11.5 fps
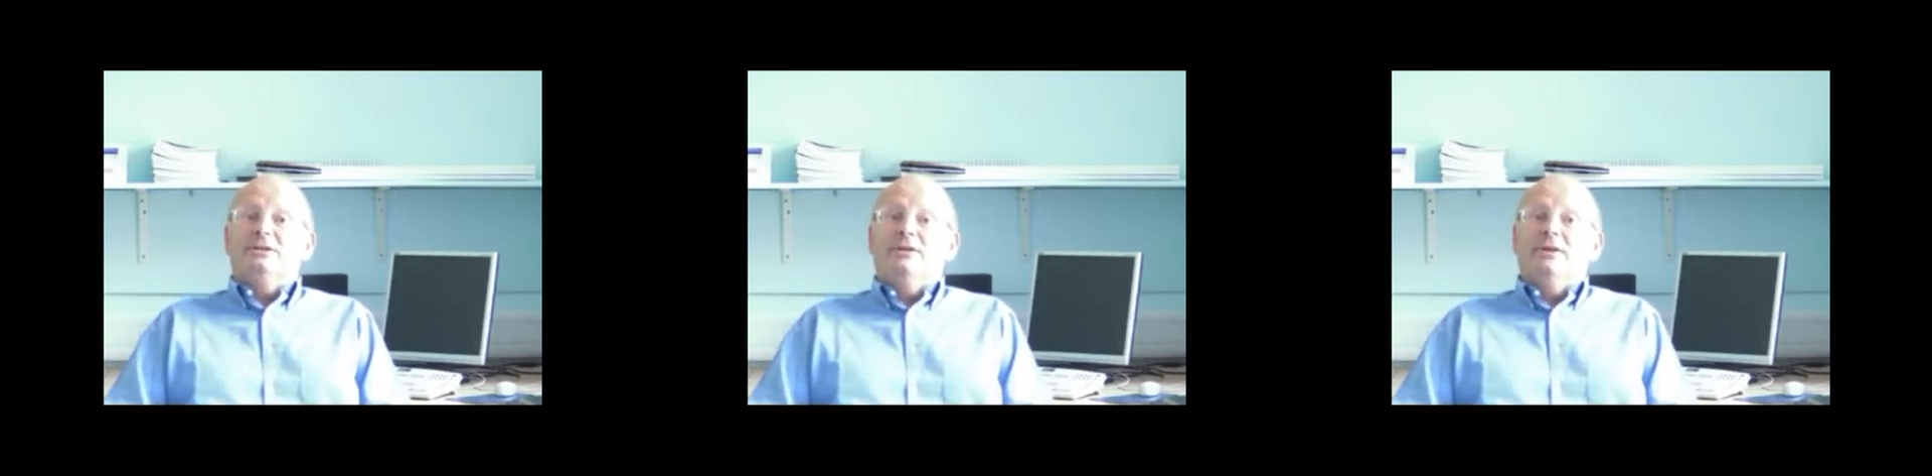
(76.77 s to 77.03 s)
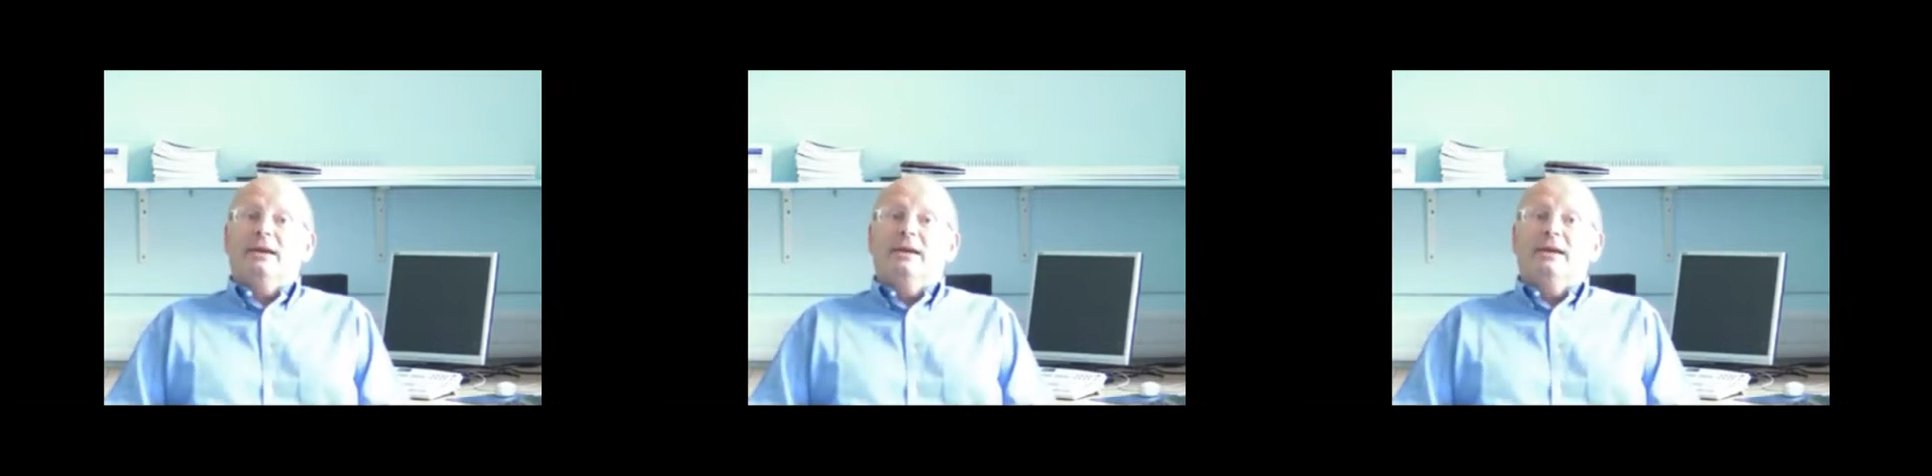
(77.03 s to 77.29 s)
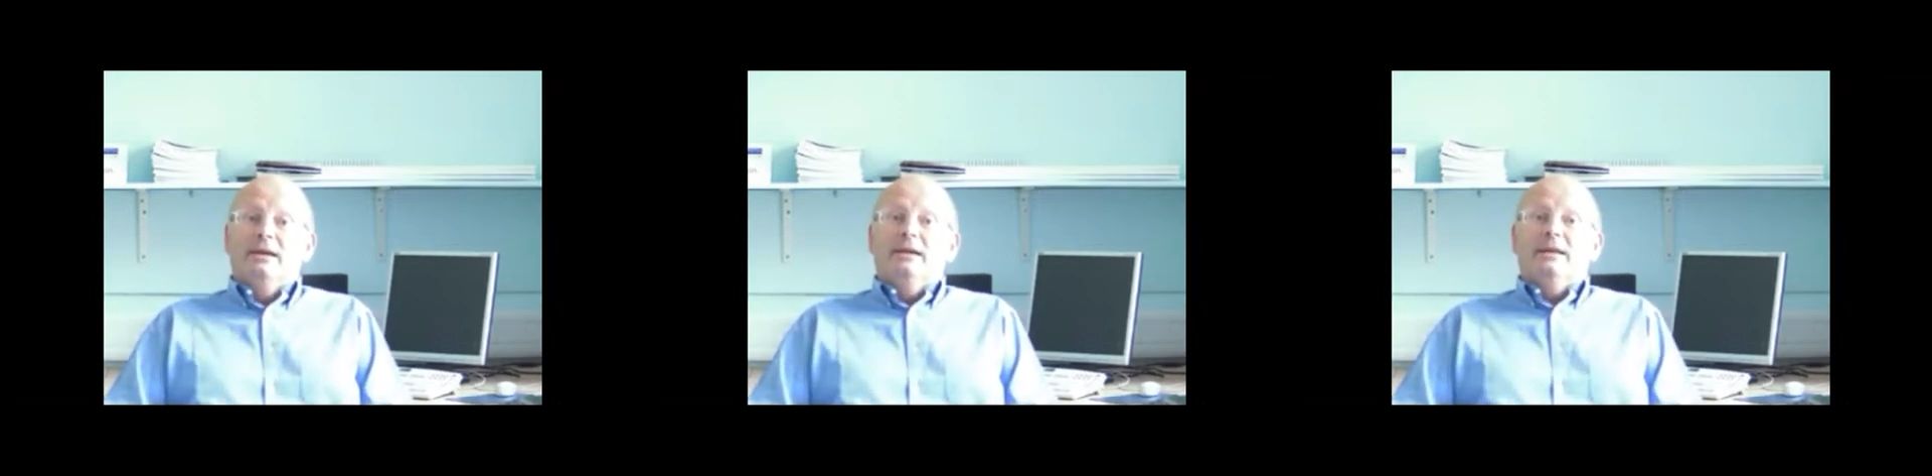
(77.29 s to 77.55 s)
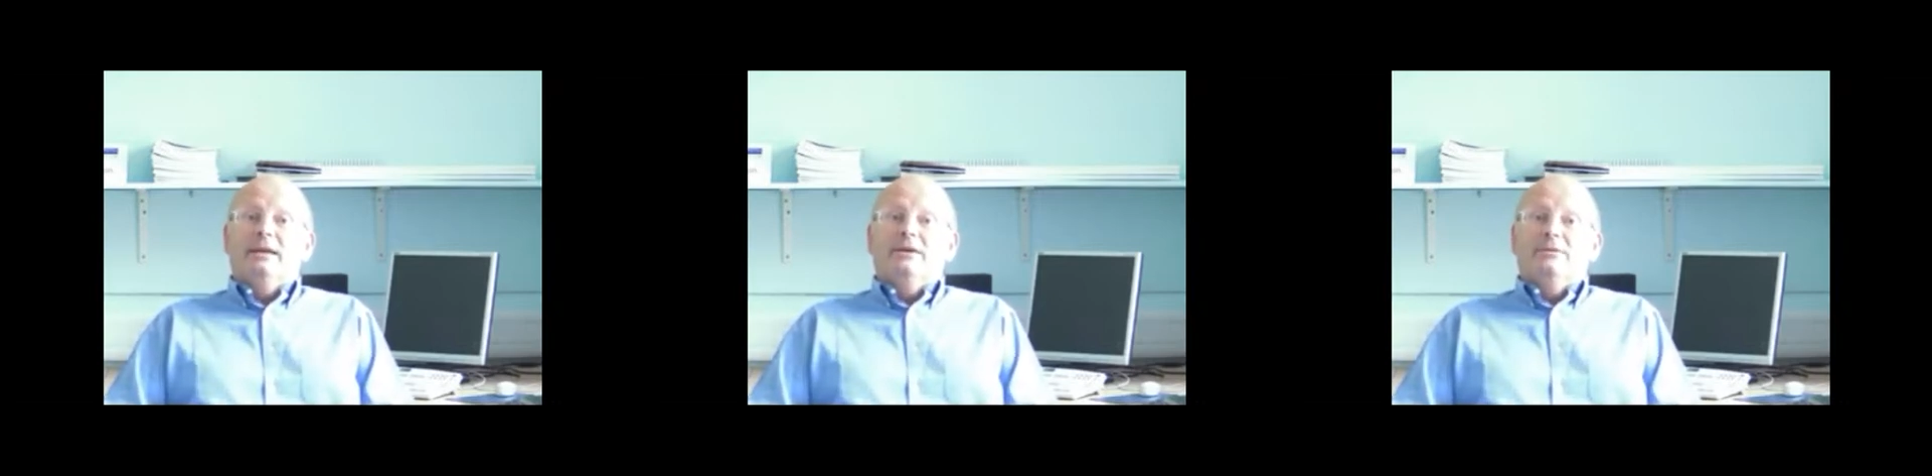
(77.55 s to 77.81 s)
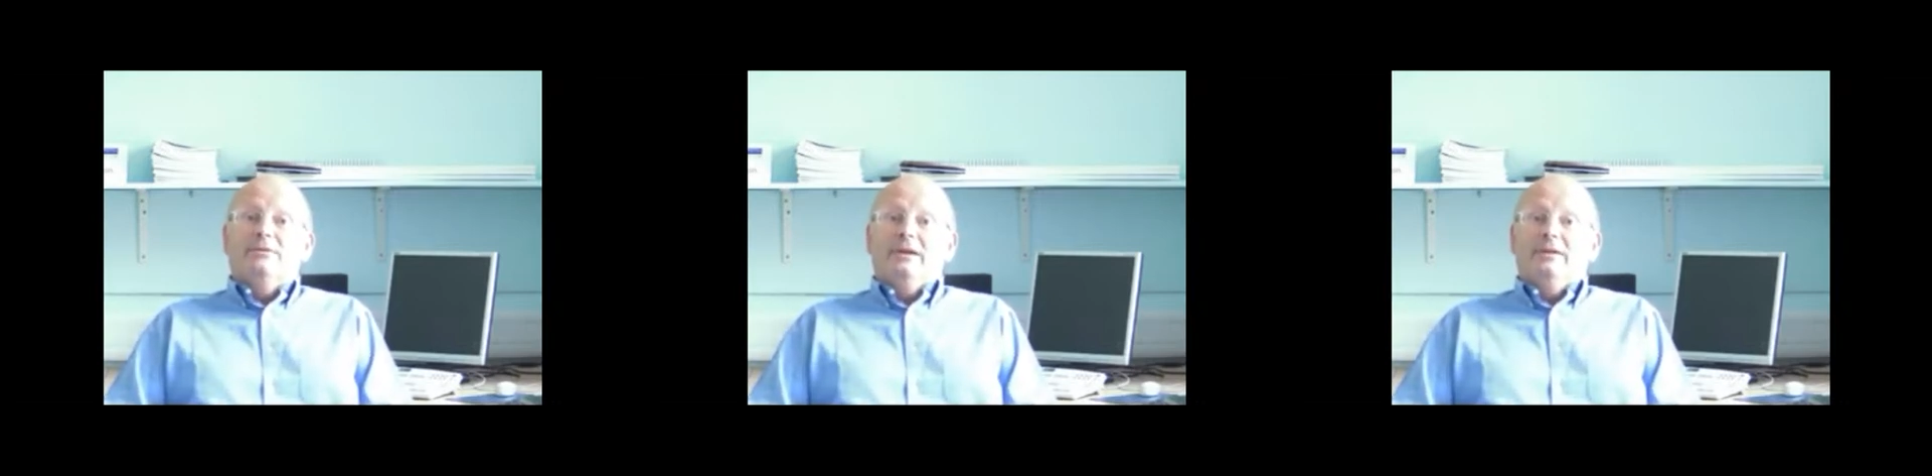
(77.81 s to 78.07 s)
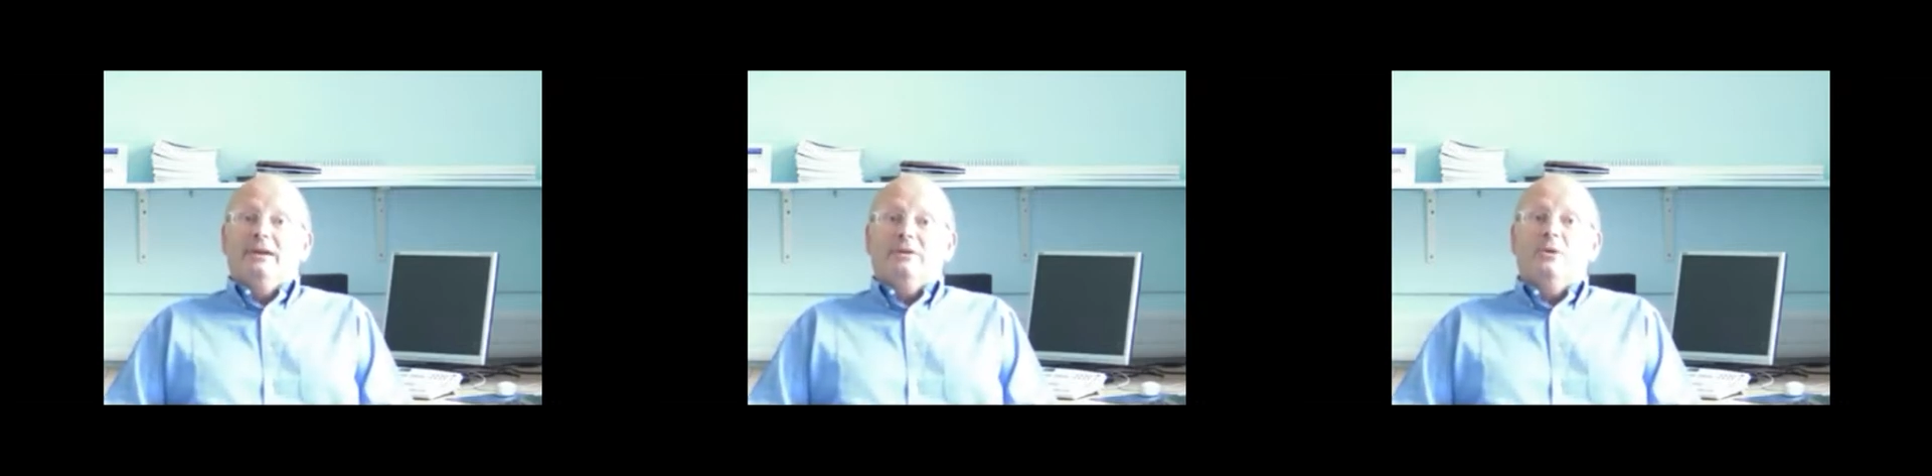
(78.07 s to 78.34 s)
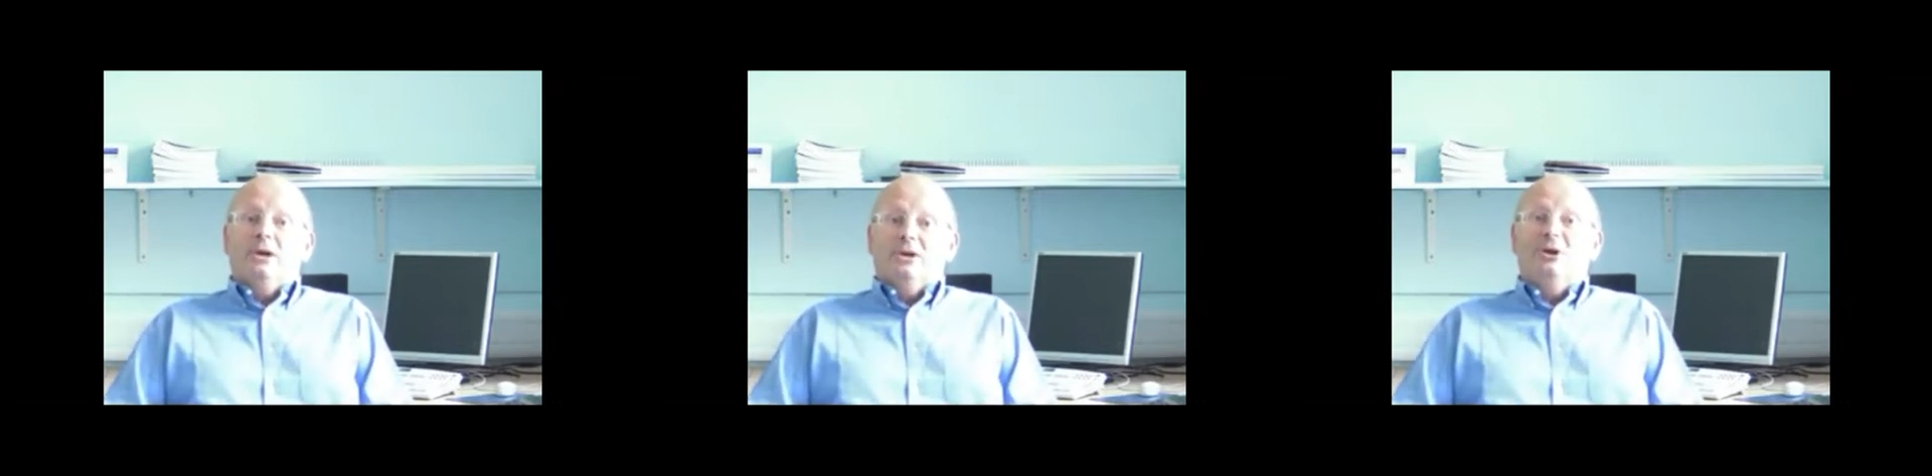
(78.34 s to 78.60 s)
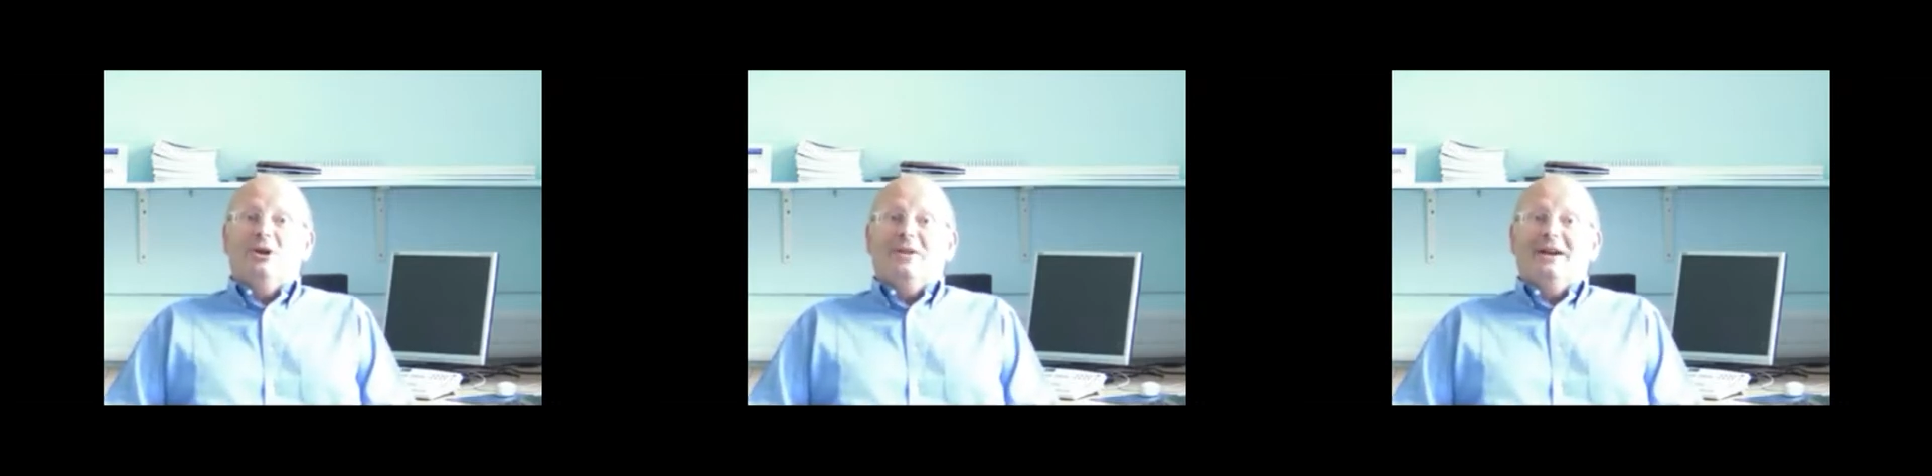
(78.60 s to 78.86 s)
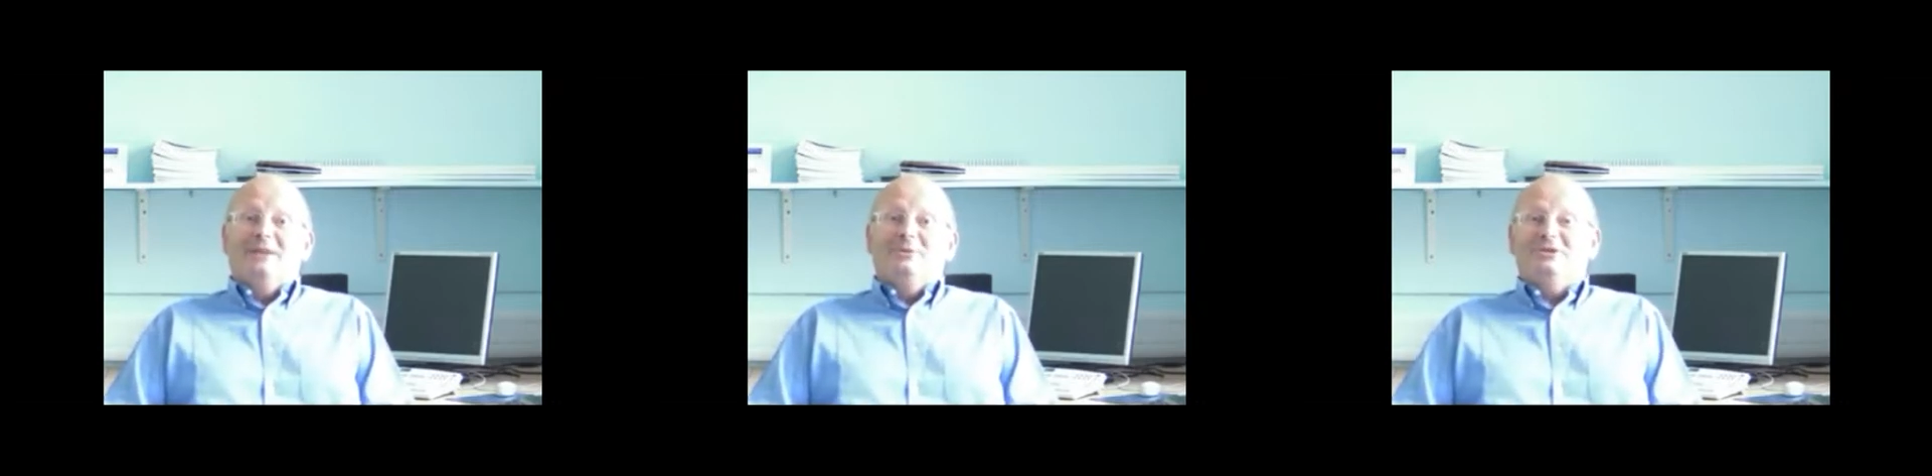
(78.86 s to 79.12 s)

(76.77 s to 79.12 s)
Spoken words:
so they're quite good at that,